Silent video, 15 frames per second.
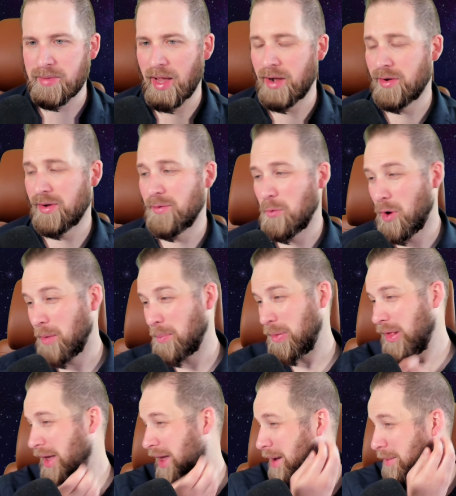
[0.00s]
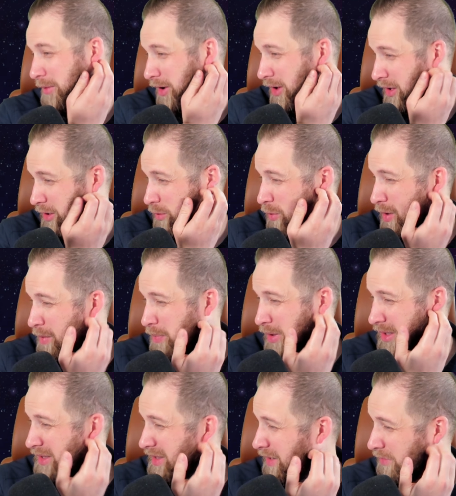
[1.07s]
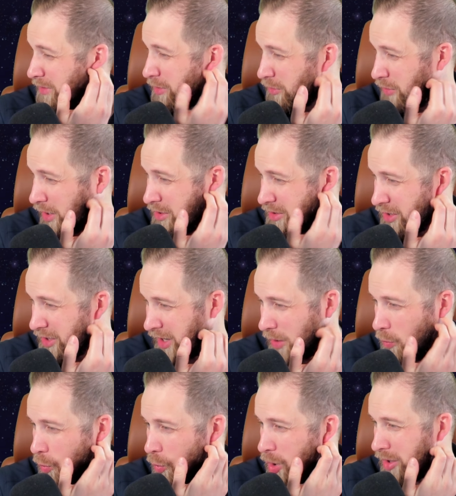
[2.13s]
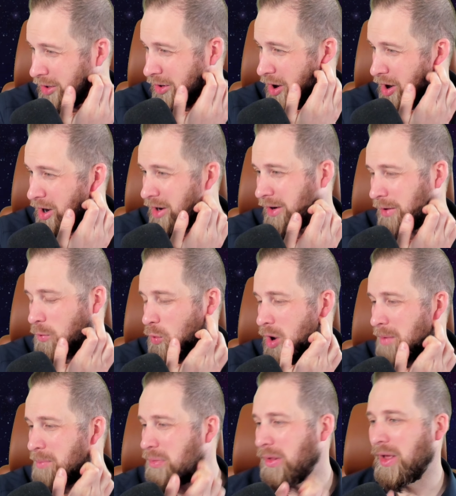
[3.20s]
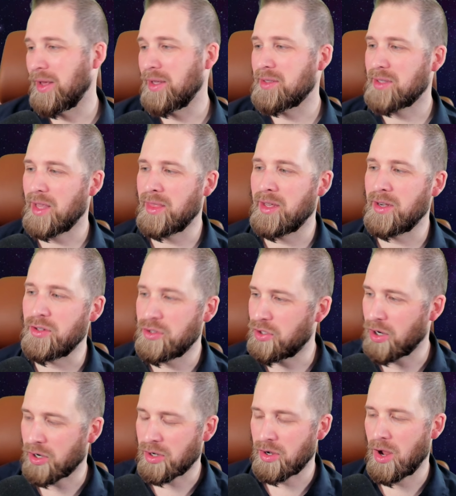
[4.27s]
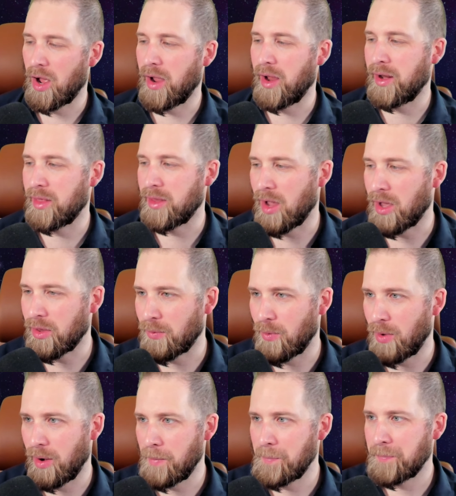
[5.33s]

I don't even want to play Heimdall. I just want to play Stephen Strange to get one card in one place and then Juggernaut in the other one.